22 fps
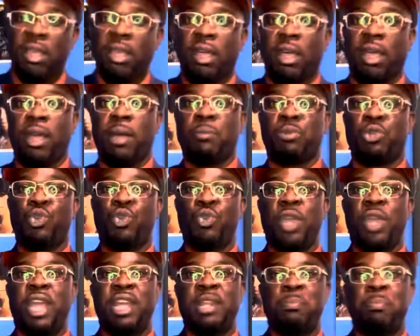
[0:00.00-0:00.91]
um,
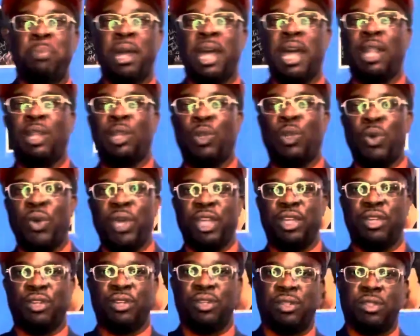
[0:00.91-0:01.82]
created by
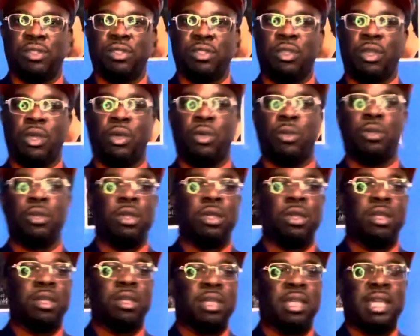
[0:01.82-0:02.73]
lawyers. So
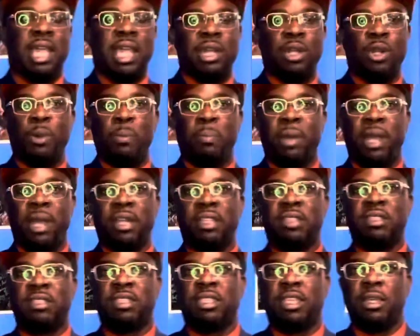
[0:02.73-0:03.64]
can nobody
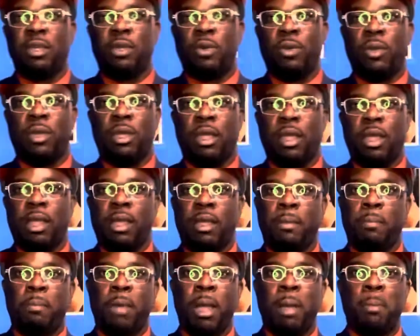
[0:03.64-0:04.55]
steal
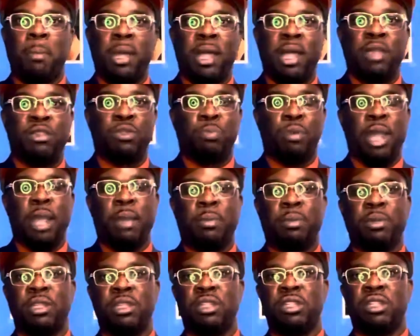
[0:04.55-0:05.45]
um, my mom's
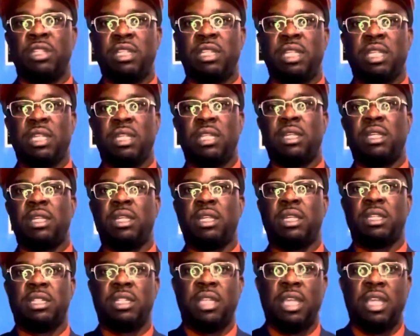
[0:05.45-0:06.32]
property? She did good. She